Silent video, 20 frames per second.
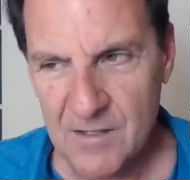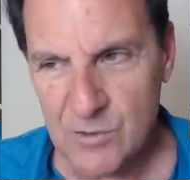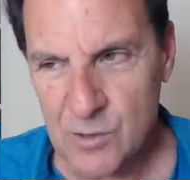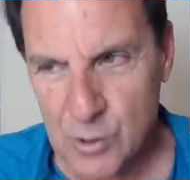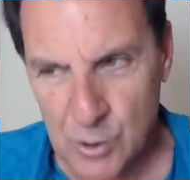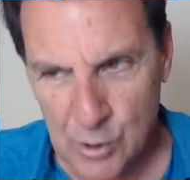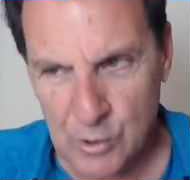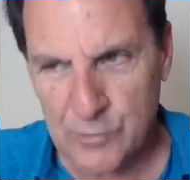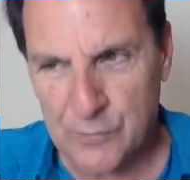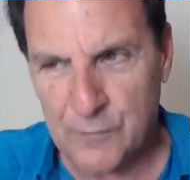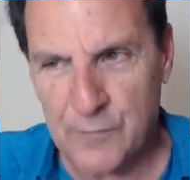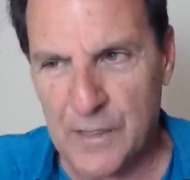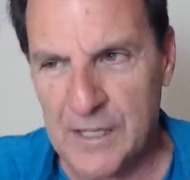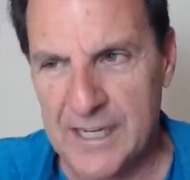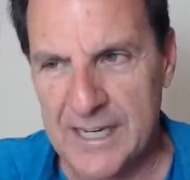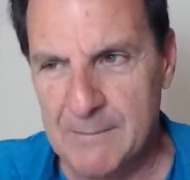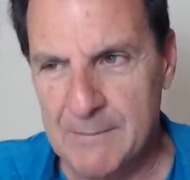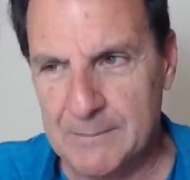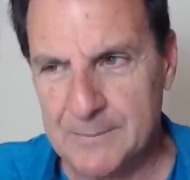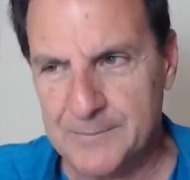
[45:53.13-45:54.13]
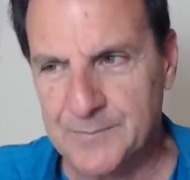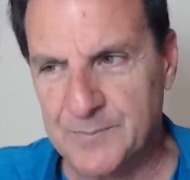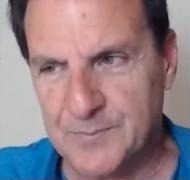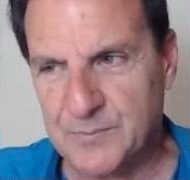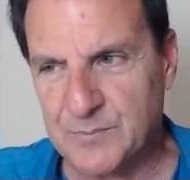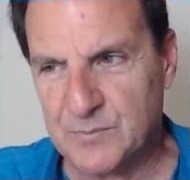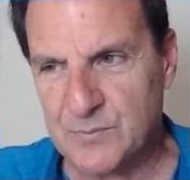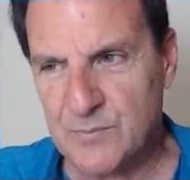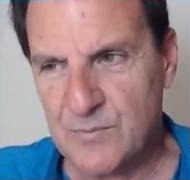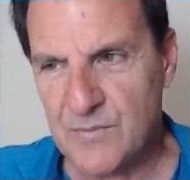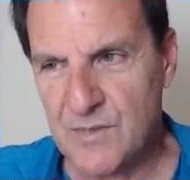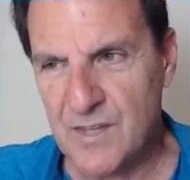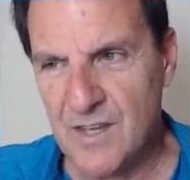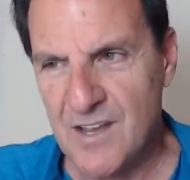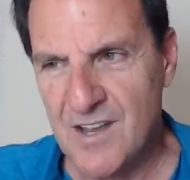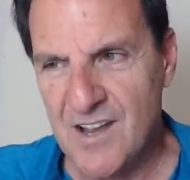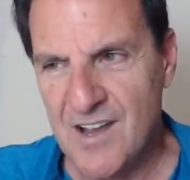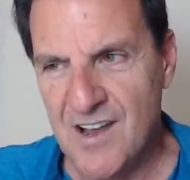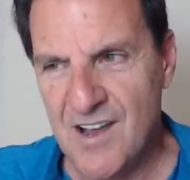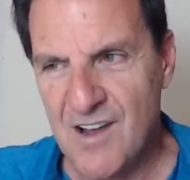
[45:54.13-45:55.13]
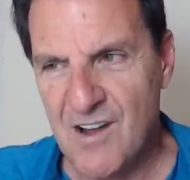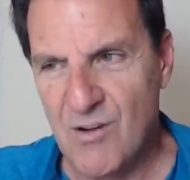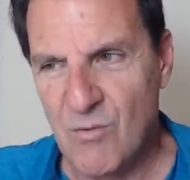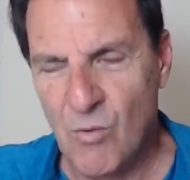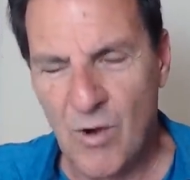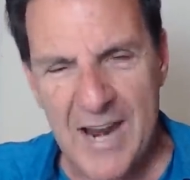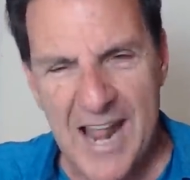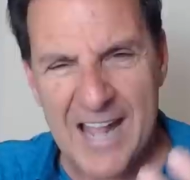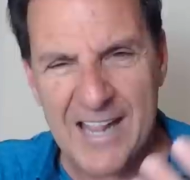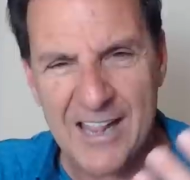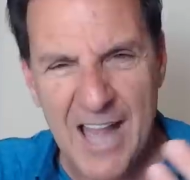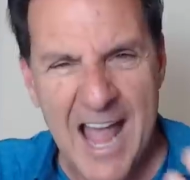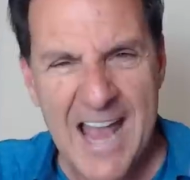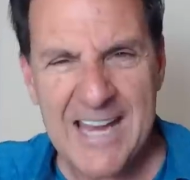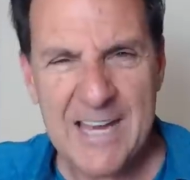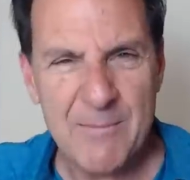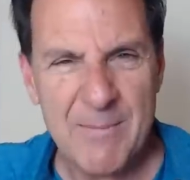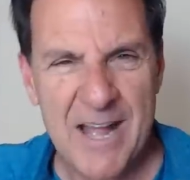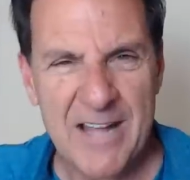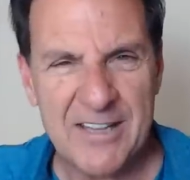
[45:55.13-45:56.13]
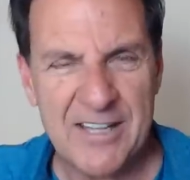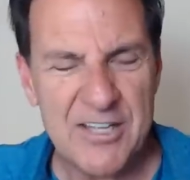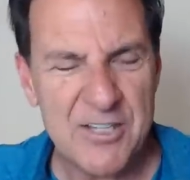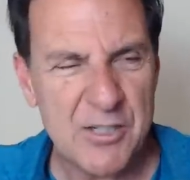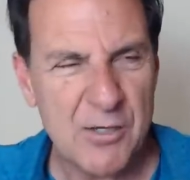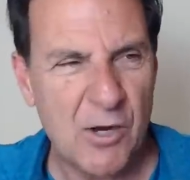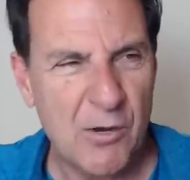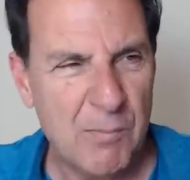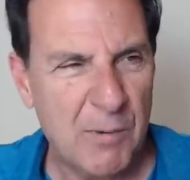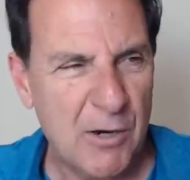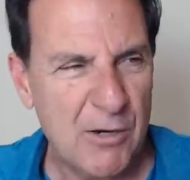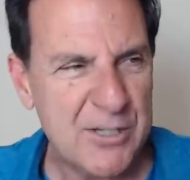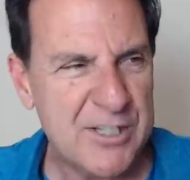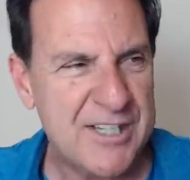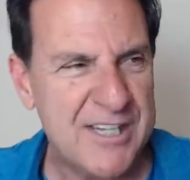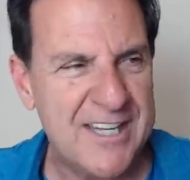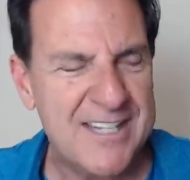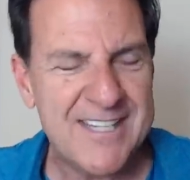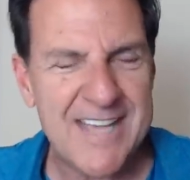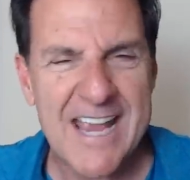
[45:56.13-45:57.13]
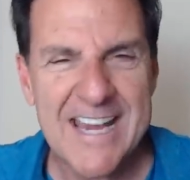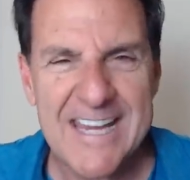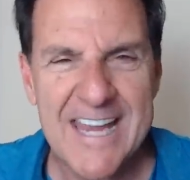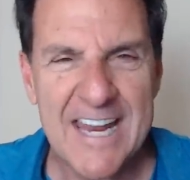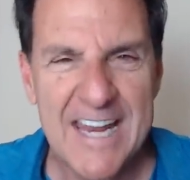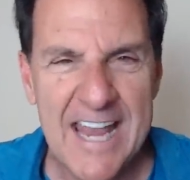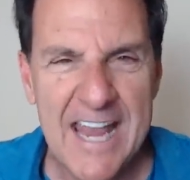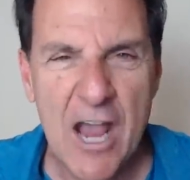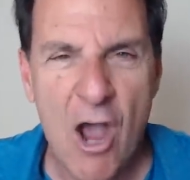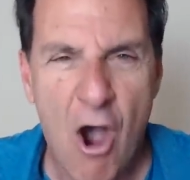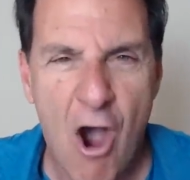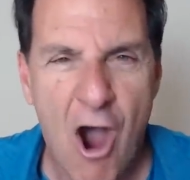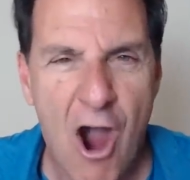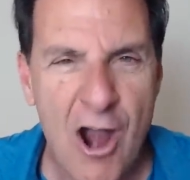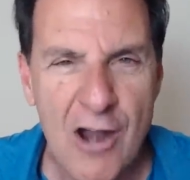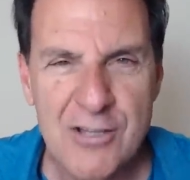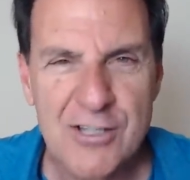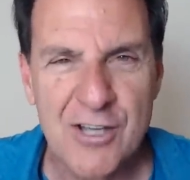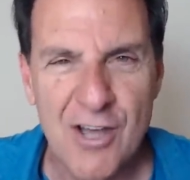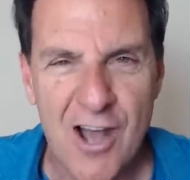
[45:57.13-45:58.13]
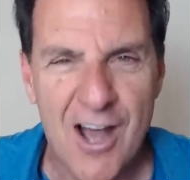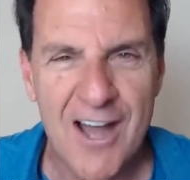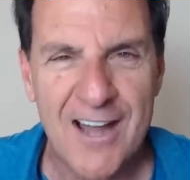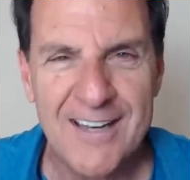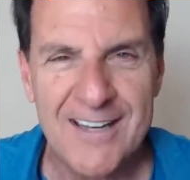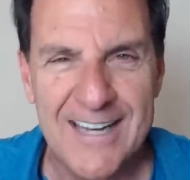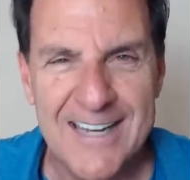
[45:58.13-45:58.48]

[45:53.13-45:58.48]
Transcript: Truthfully, what I like about this person is I get a heart on.